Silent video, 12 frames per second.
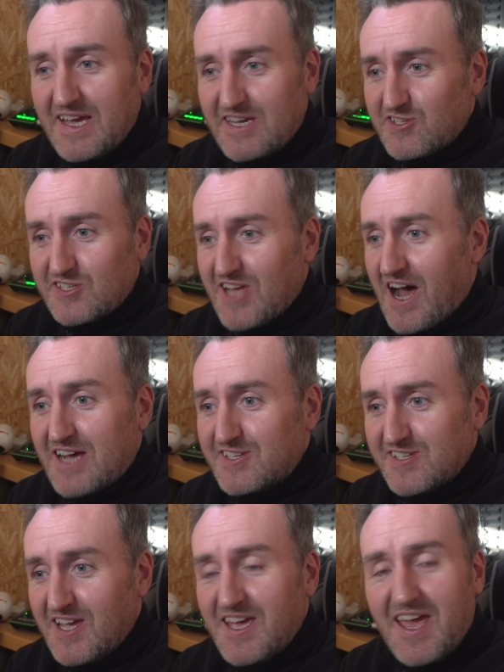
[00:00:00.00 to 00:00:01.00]
It's just
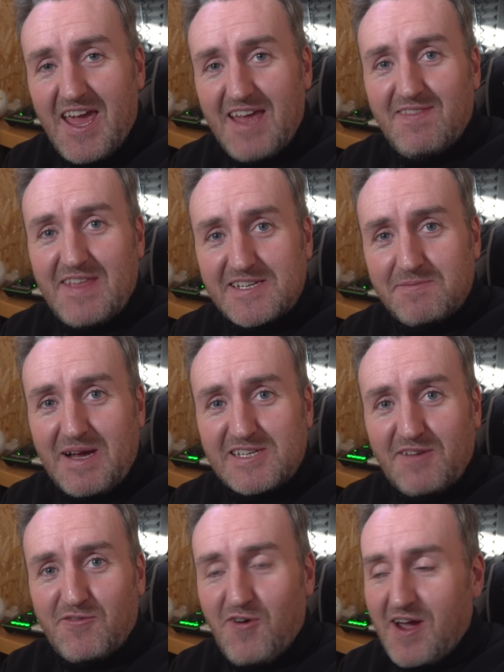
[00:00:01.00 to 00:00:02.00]
us in this
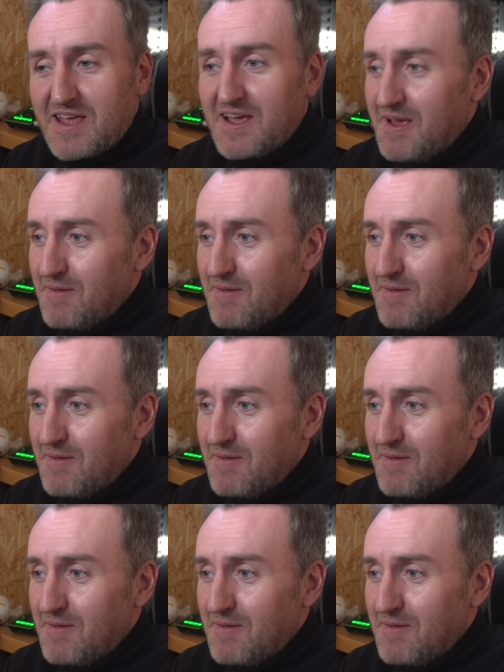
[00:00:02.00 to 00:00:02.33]
massive, great,